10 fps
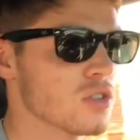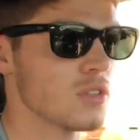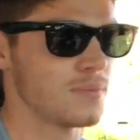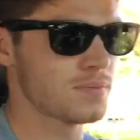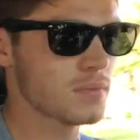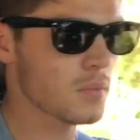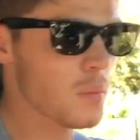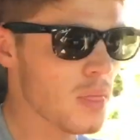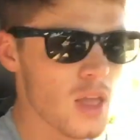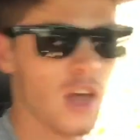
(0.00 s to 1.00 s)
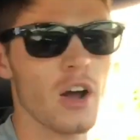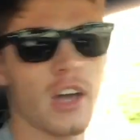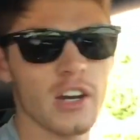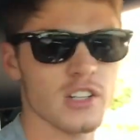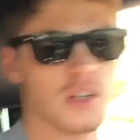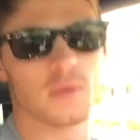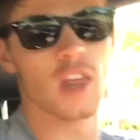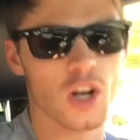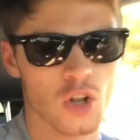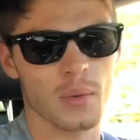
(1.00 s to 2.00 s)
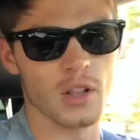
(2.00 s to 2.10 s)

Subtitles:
and I'll get into some of that a little bit